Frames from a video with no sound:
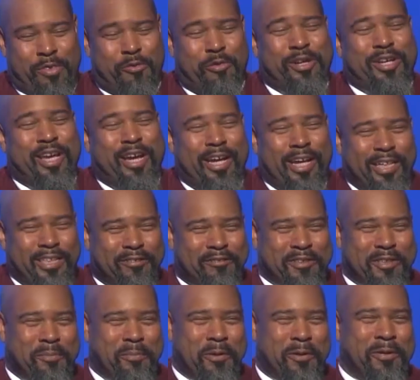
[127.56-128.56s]
3 decades of
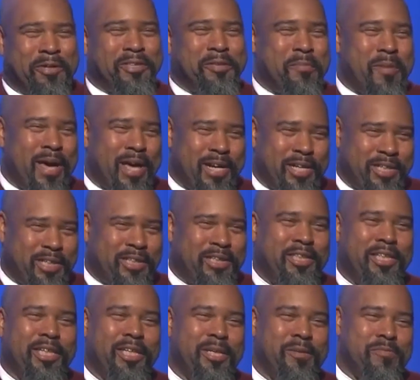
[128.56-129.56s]
experience managing
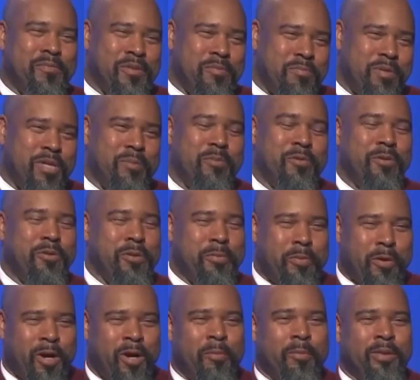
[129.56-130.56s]
teams and people,
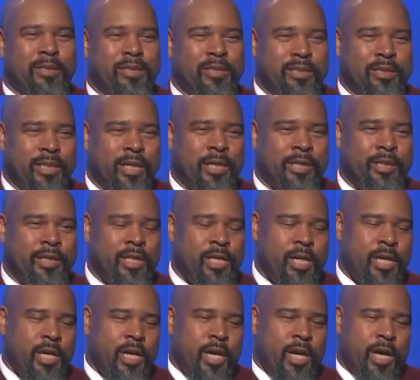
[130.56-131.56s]
departments and such.
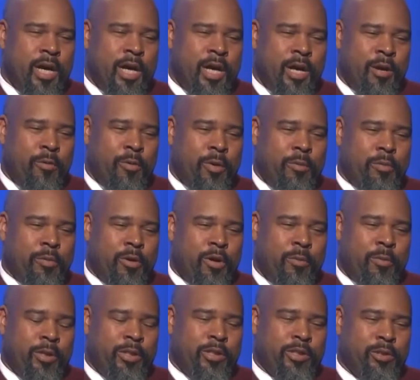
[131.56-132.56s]
What
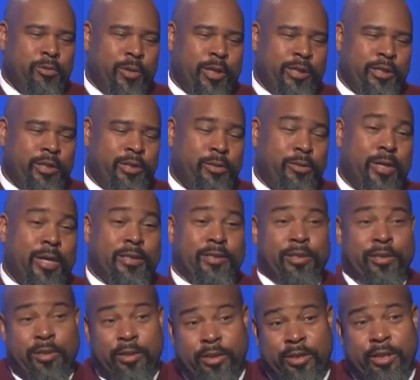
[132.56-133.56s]
brought me to this race in
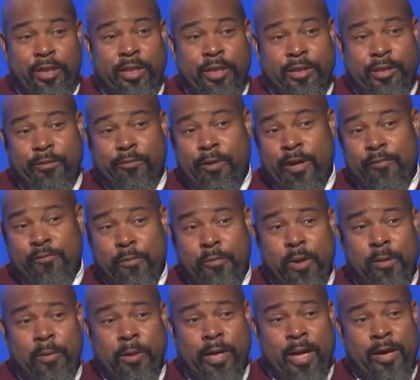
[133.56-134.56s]
2013, because I ran for
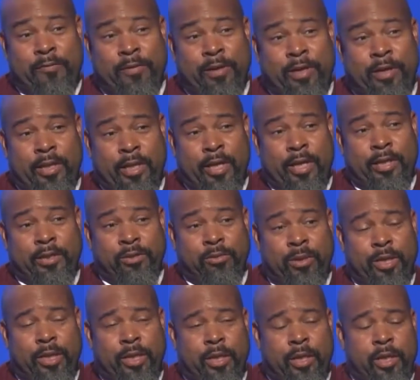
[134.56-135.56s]
public advocate then as
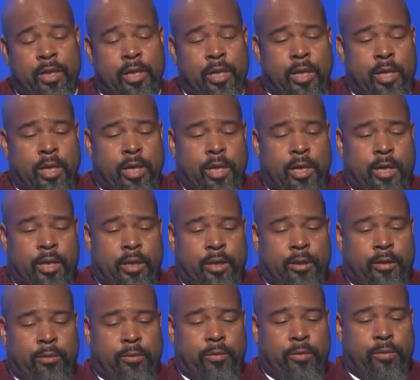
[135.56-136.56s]
well,
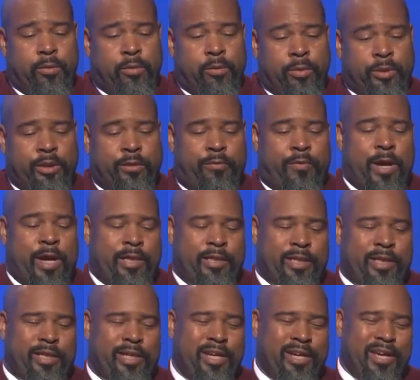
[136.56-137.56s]
was the fact
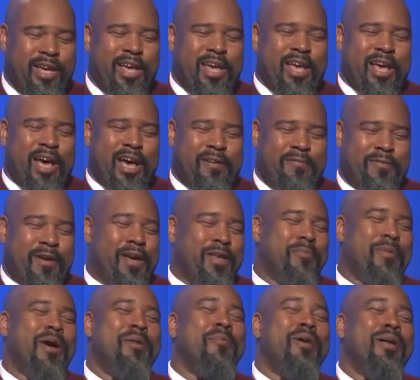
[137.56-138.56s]
that I
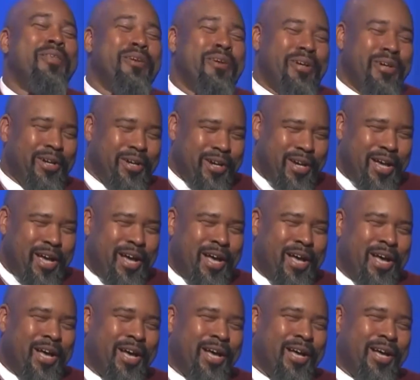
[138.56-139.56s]
found my mother
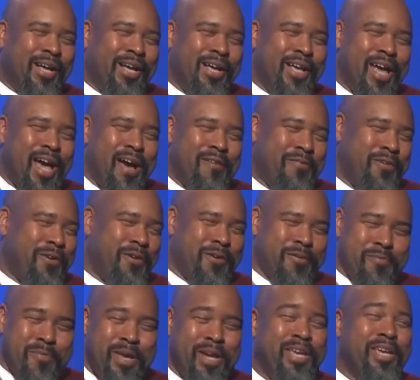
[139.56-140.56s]
after
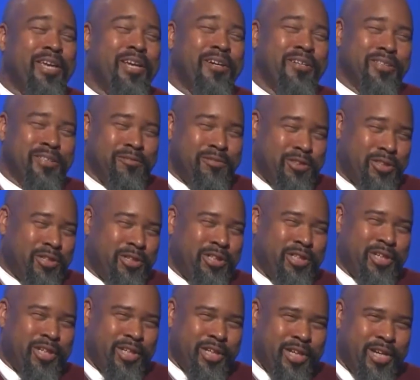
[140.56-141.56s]
many years of
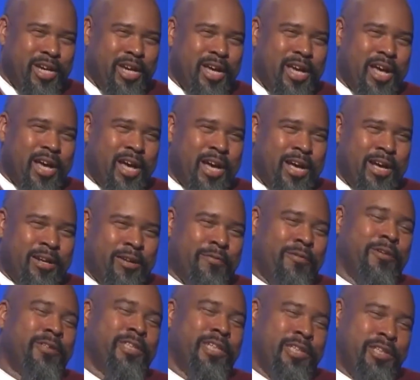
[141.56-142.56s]
searching. And the
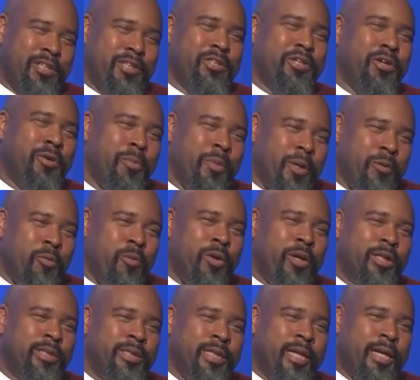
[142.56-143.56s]
first thing she told me
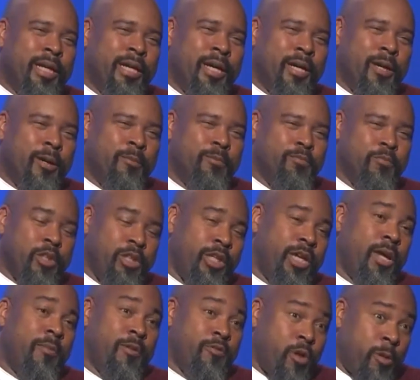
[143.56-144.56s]
was that she
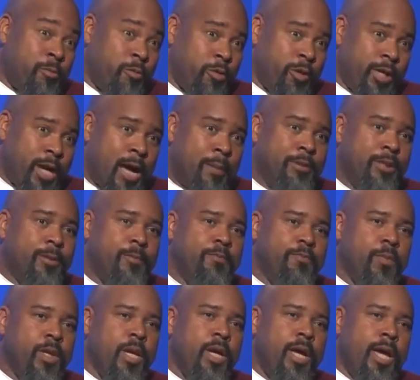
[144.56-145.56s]
gave me up for adoption.
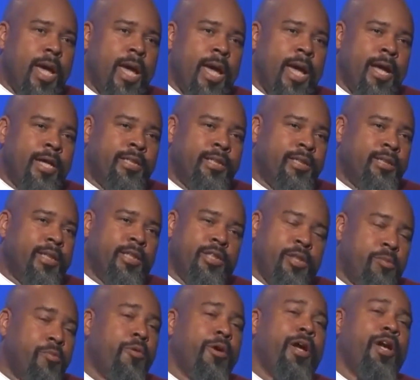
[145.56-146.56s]
And she said
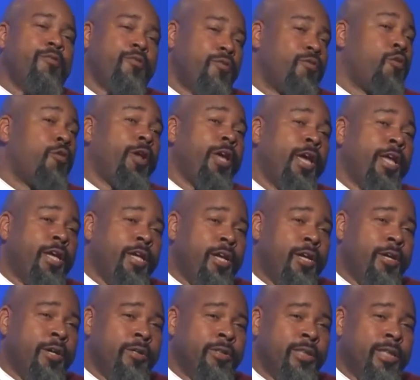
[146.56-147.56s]
she prayed for 48
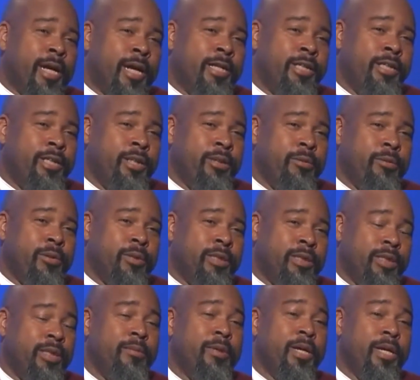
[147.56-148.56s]
years that she would
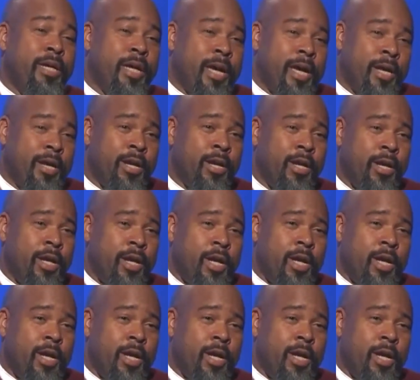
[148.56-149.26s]
see me again